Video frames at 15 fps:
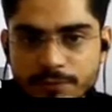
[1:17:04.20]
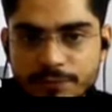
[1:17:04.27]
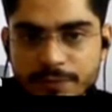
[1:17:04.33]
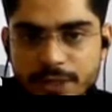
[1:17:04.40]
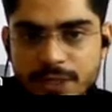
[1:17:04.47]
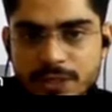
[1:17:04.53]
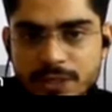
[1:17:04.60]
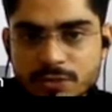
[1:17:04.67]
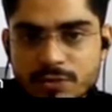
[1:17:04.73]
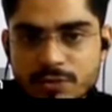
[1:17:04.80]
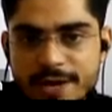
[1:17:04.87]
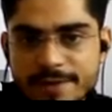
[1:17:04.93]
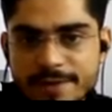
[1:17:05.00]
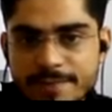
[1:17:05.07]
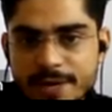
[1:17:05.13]
b
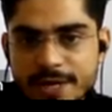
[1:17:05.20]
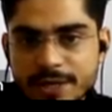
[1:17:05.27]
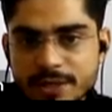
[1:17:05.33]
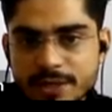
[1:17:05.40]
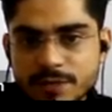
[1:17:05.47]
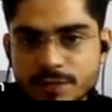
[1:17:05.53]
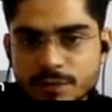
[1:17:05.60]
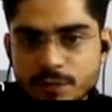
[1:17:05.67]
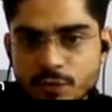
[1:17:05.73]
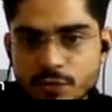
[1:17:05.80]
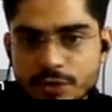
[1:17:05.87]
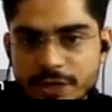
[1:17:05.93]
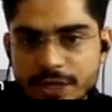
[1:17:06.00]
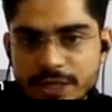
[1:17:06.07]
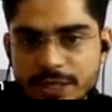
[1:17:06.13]
square minus
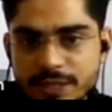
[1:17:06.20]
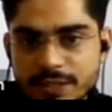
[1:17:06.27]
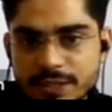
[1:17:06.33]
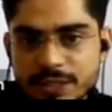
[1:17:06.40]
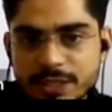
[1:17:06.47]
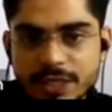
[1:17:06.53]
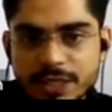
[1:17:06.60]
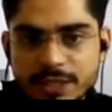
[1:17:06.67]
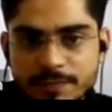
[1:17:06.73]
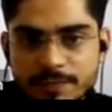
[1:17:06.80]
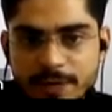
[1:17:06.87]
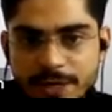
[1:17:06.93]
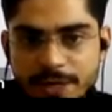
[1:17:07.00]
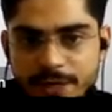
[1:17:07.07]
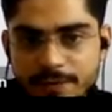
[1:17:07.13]
4ac
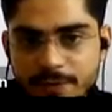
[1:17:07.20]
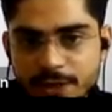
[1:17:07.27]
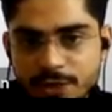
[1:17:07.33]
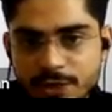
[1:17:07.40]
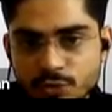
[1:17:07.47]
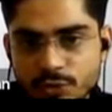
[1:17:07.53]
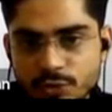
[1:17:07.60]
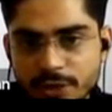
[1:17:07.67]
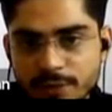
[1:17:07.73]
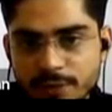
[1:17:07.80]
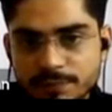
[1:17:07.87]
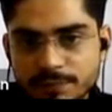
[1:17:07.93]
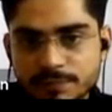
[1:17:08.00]
divided by 2a.